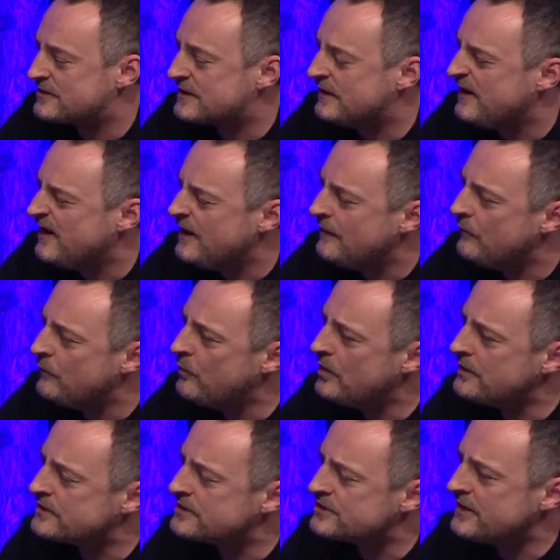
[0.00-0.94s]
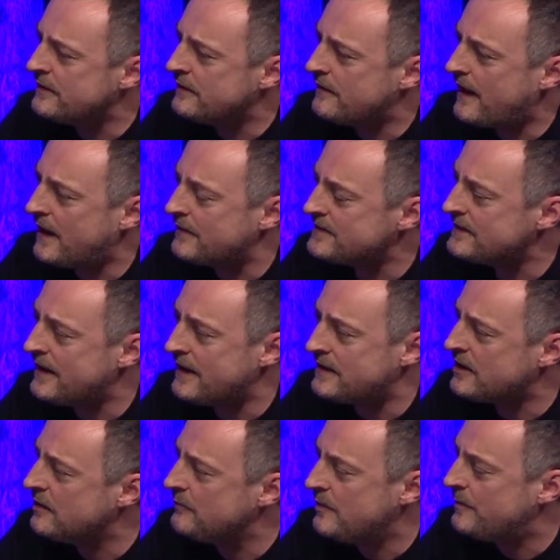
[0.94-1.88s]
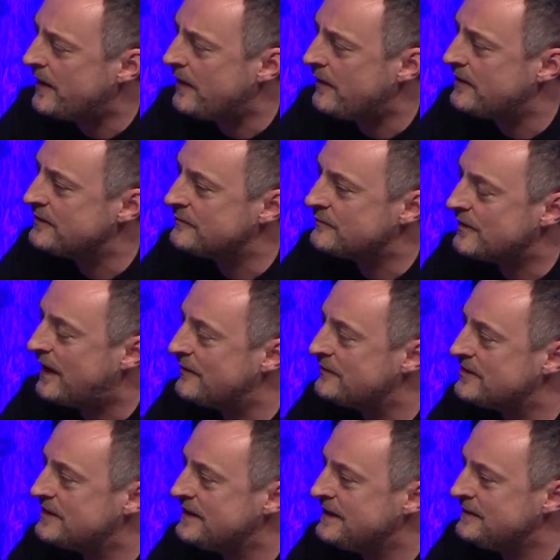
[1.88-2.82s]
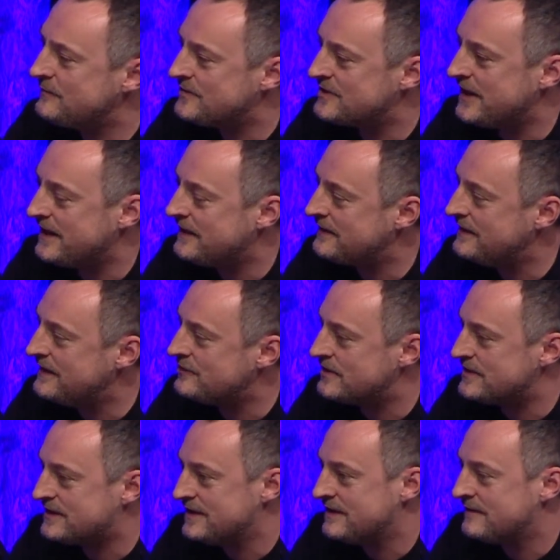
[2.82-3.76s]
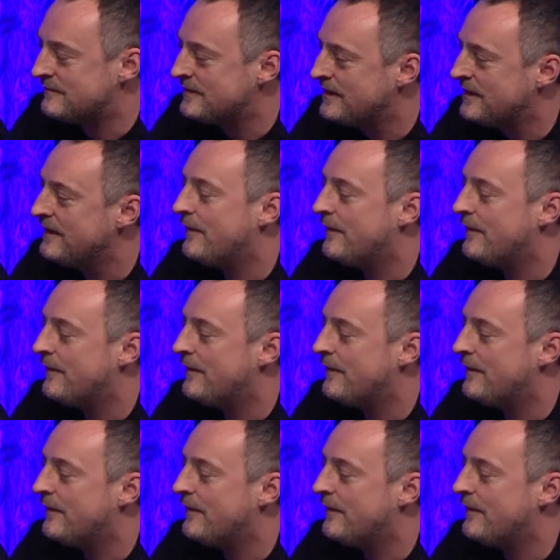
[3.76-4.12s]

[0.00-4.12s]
So how did that come about, and how did he take an interest in?